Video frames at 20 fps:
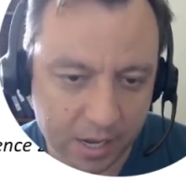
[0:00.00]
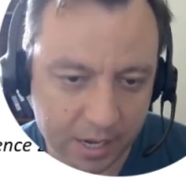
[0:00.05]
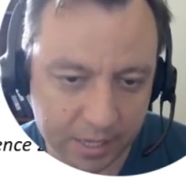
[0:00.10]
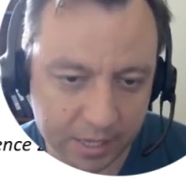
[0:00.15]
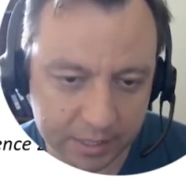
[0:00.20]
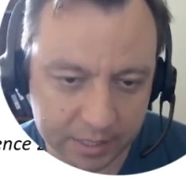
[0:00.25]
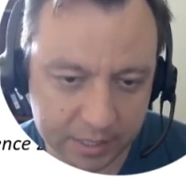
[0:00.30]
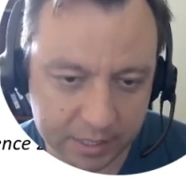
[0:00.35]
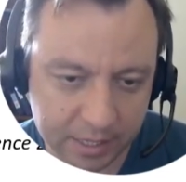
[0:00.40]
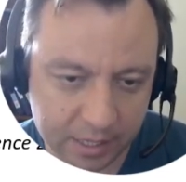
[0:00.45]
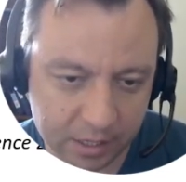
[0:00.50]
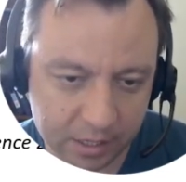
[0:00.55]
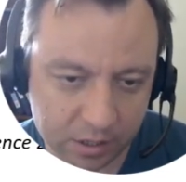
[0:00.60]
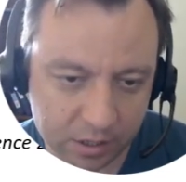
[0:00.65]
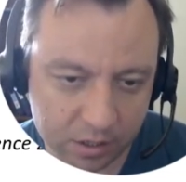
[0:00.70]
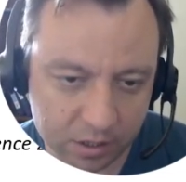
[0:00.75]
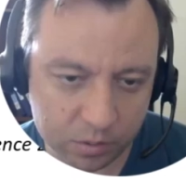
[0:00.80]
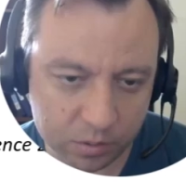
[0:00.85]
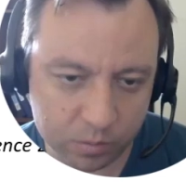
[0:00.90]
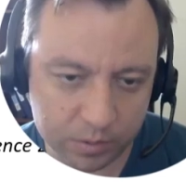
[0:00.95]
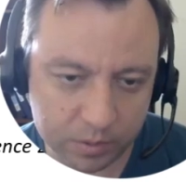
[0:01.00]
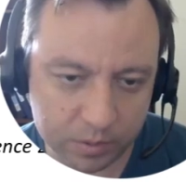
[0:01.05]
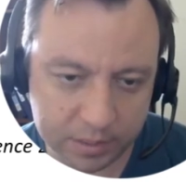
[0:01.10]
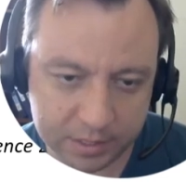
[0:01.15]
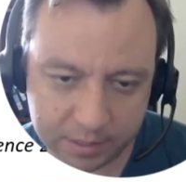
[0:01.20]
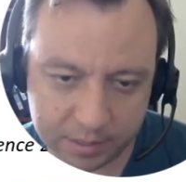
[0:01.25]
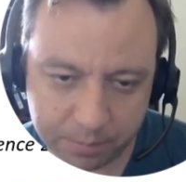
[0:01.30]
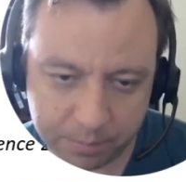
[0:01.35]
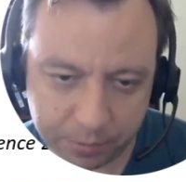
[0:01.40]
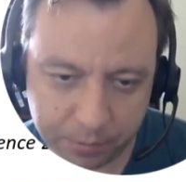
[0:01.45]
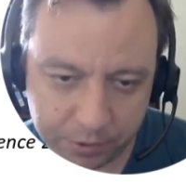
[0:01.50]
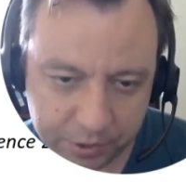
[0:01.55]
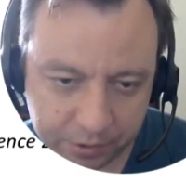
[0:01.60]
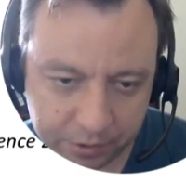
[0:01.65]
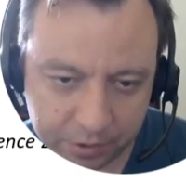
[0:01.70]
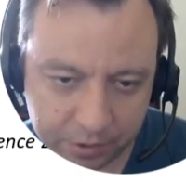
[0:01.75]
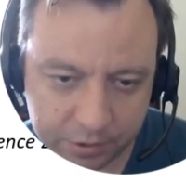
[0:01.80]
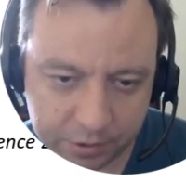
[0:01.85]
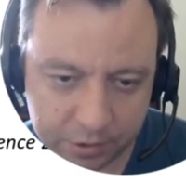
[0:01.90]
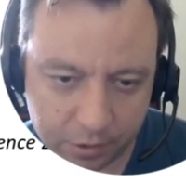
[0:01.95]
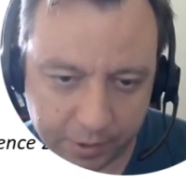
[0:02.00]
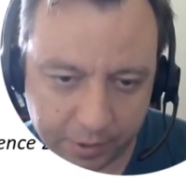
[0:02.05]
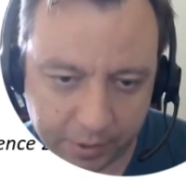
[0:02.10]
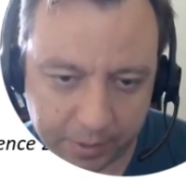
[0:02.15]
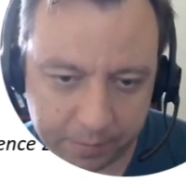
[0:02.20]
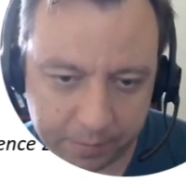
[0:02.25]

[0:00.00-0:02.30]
And here we see particularly slow